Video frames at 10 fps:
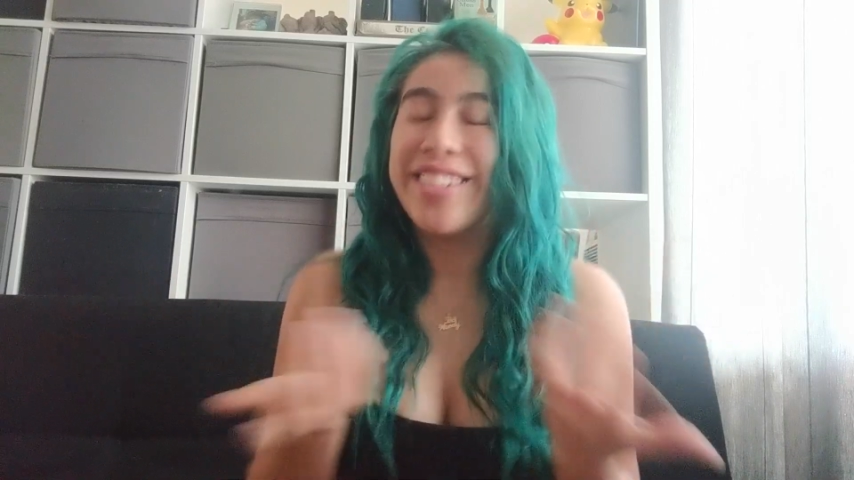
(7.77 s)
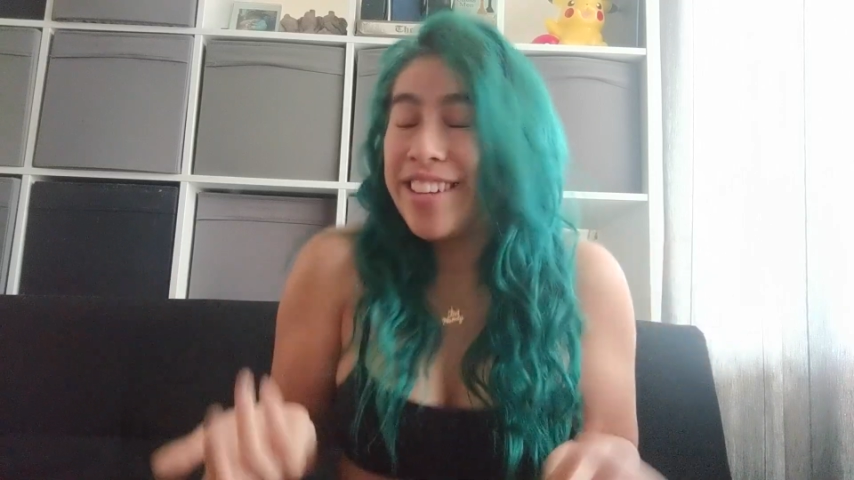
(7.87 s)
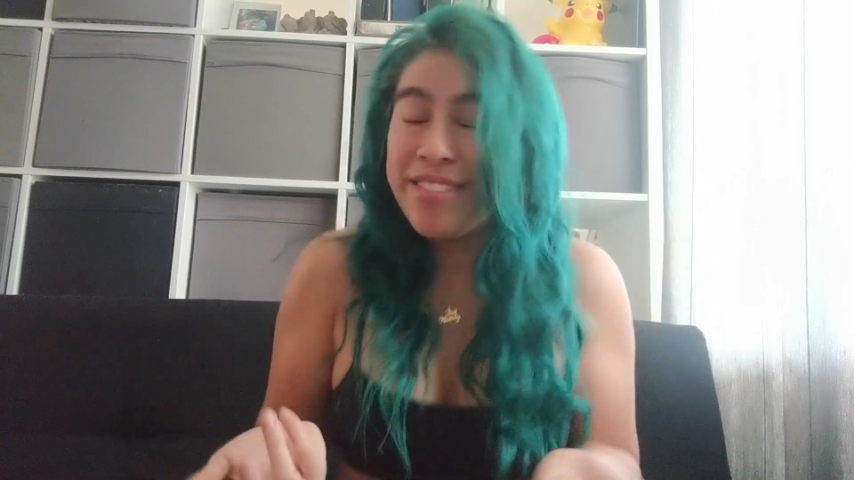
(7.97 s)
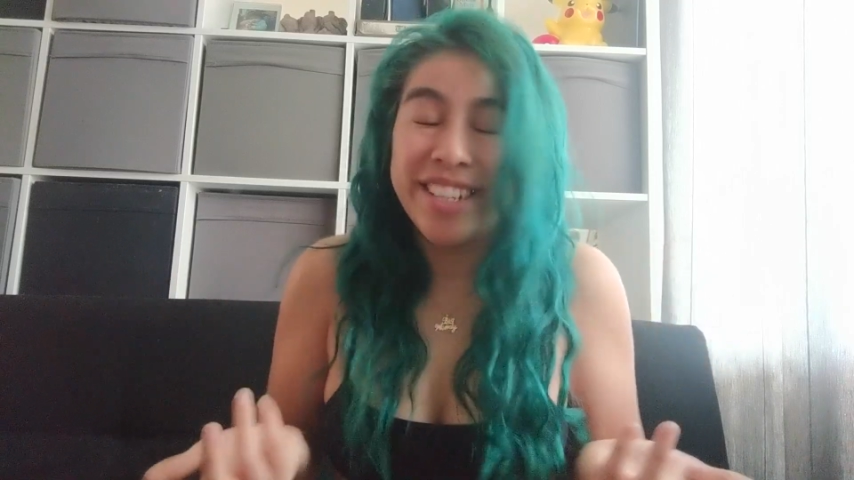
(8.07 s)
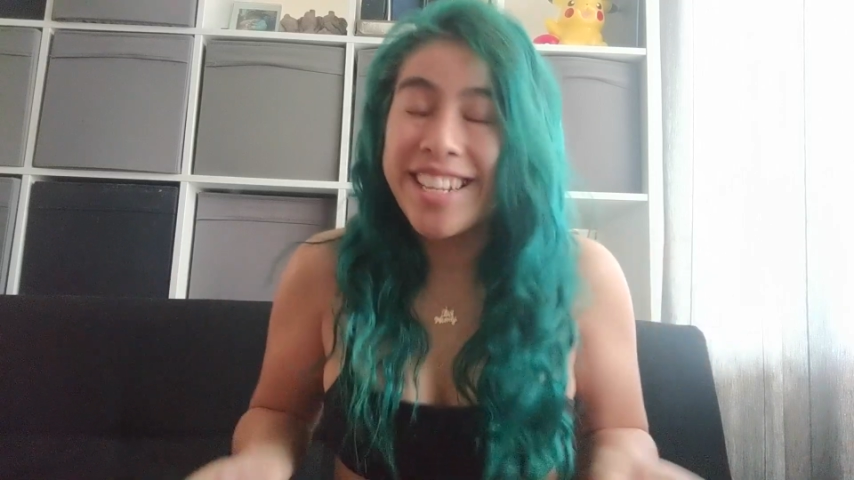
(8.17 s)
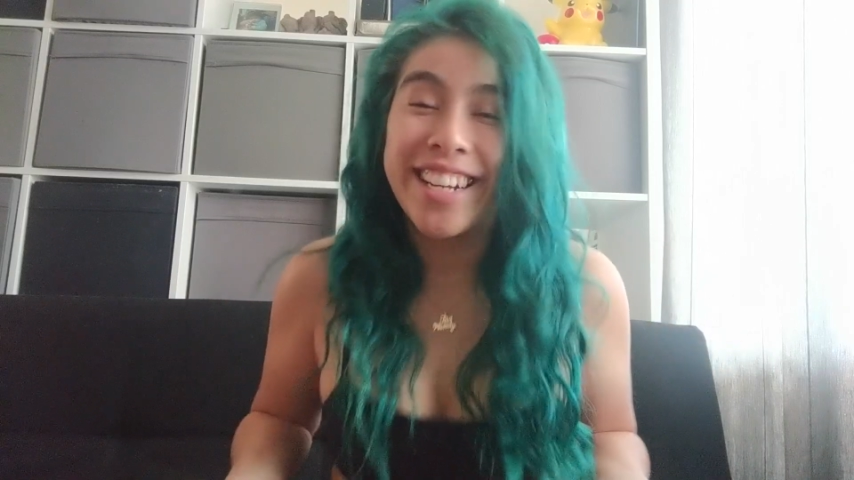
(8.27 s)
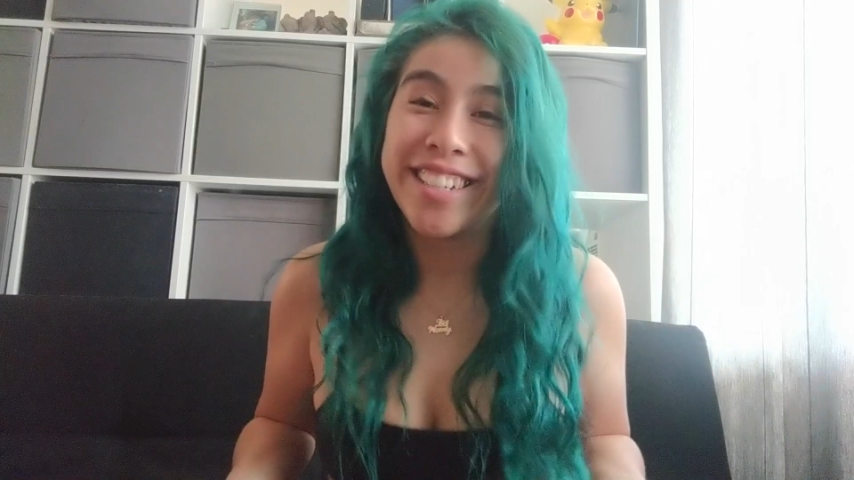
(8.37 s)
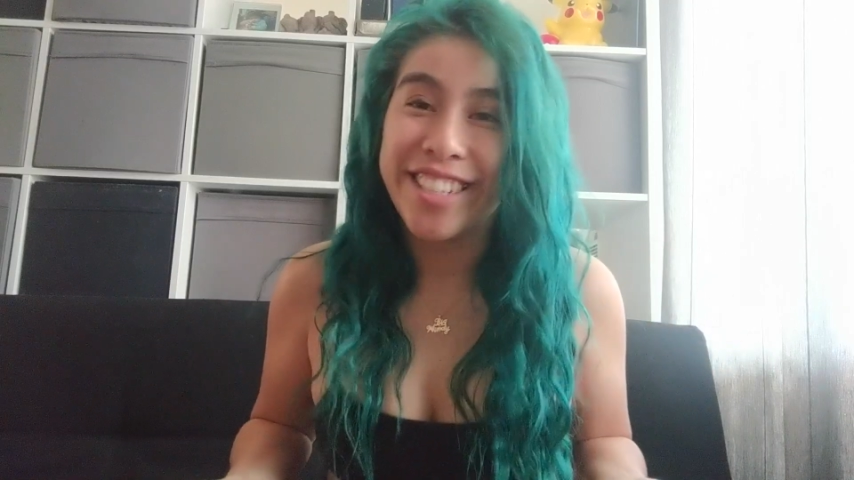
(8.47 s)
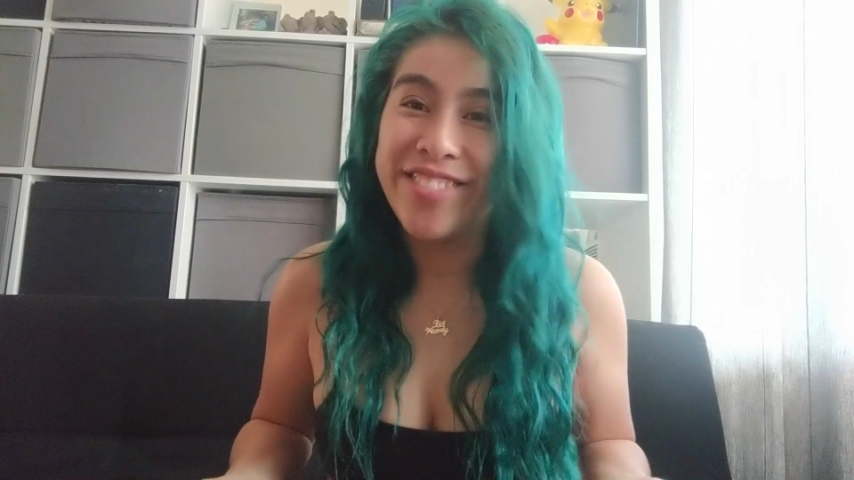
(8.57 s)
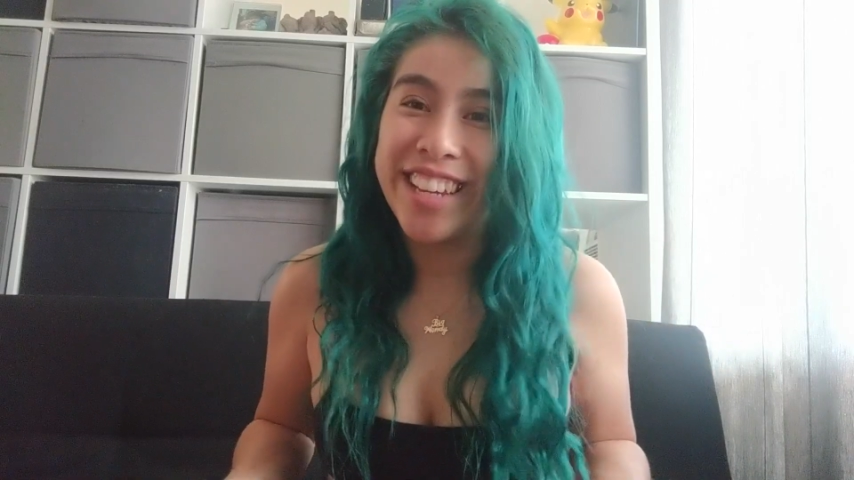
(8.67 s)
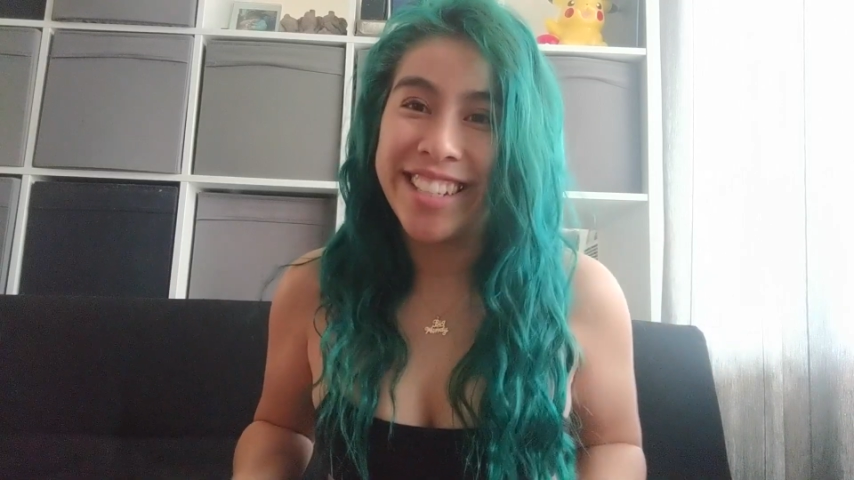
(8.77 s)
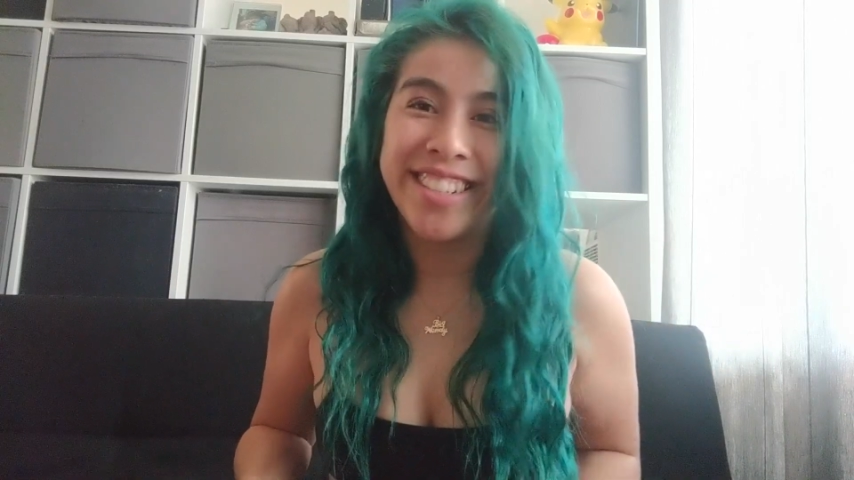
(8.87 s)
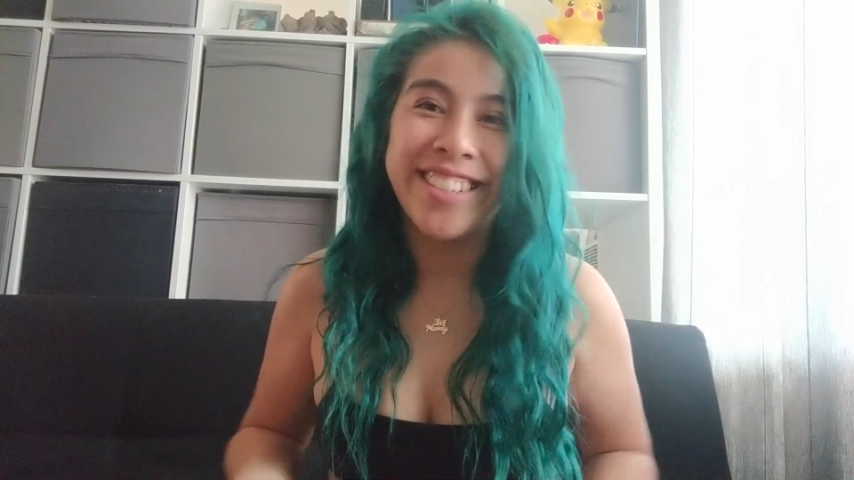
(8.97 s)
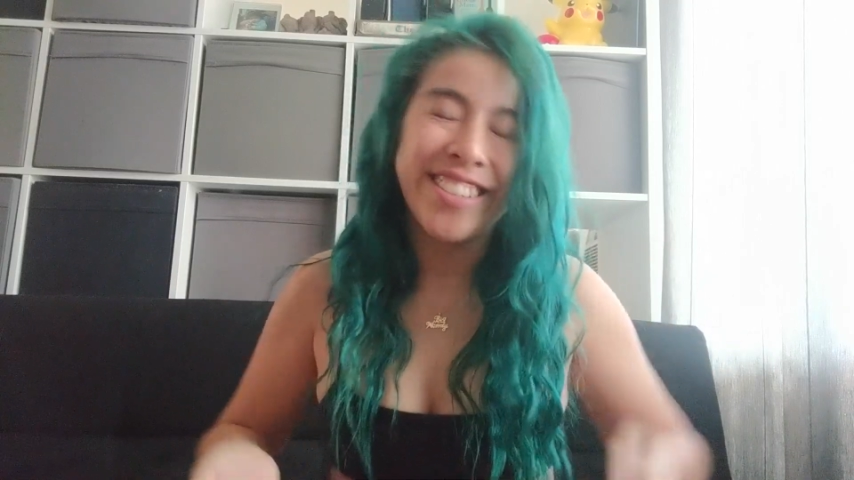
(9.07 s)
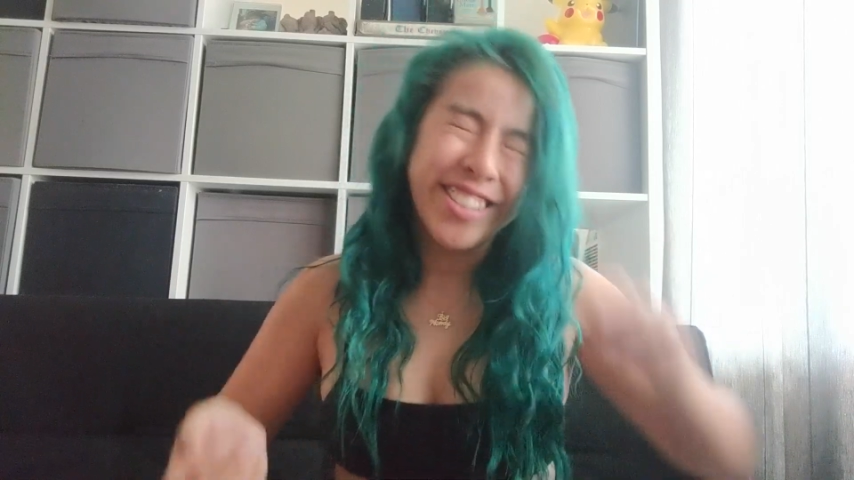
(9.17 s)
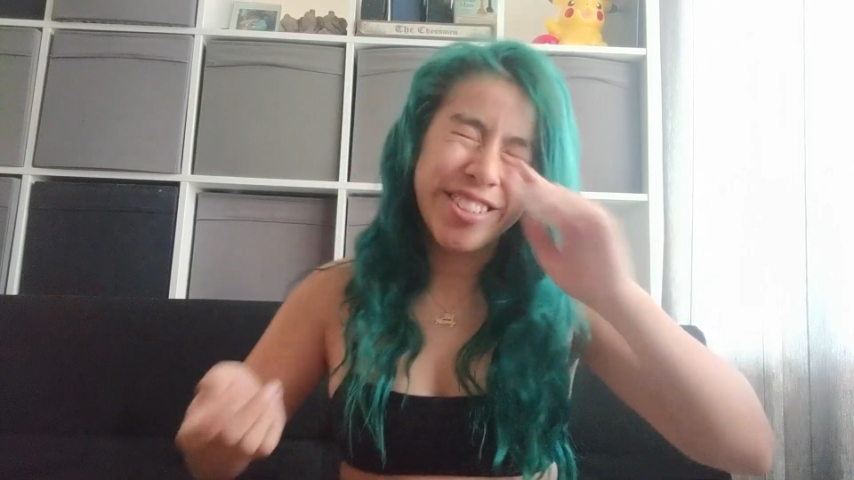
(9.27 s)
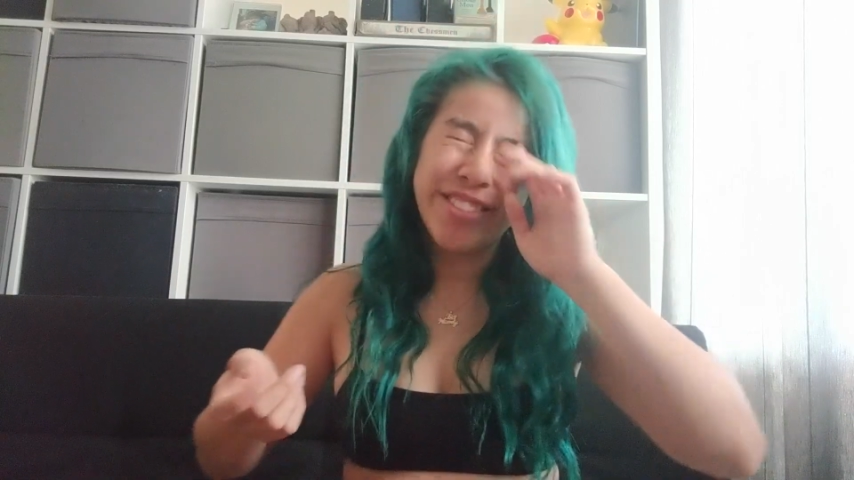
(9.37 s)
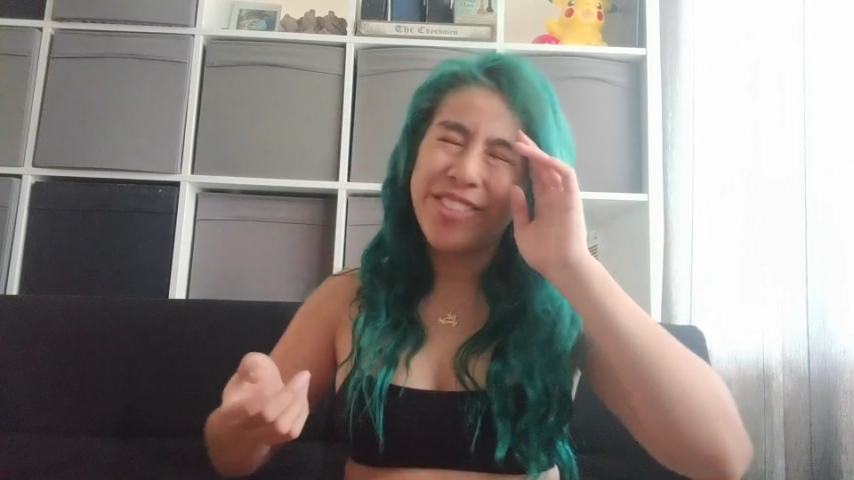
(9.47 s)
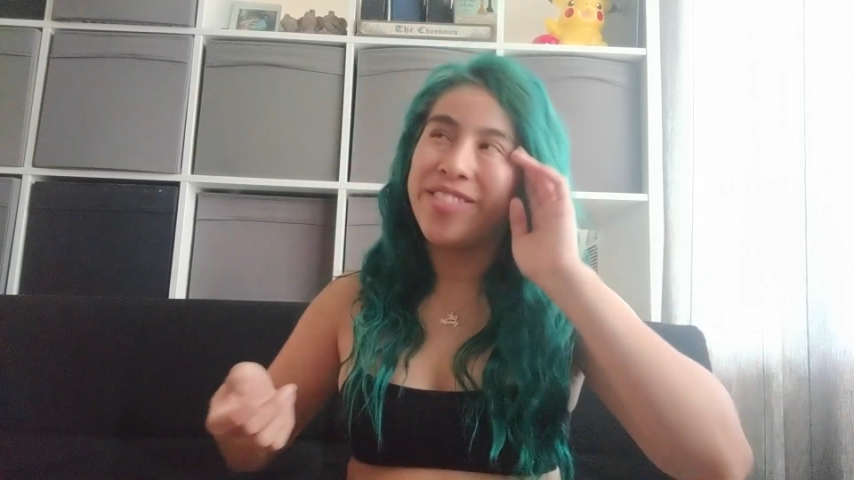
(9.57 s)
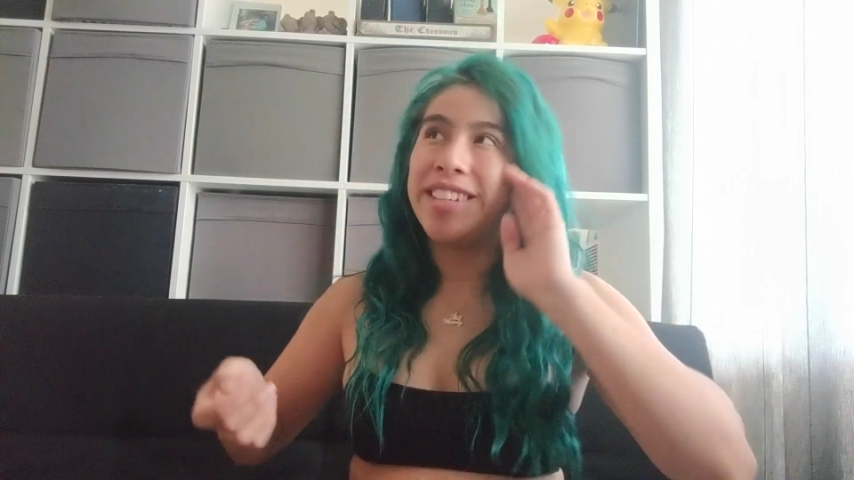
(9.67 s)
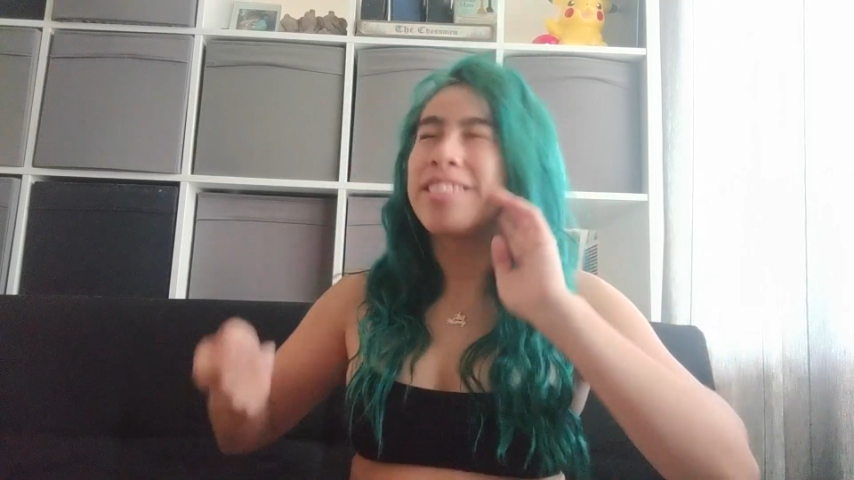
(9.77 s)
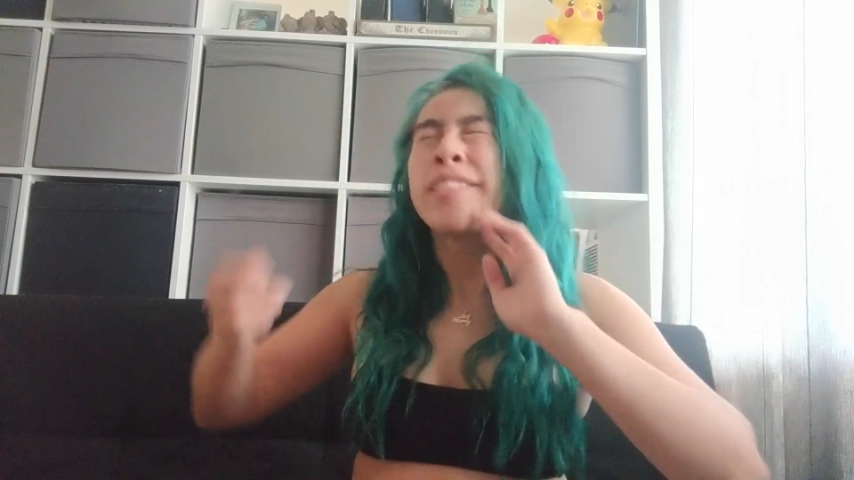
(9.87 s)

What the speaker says: so I decided just to make it into 2 different videos.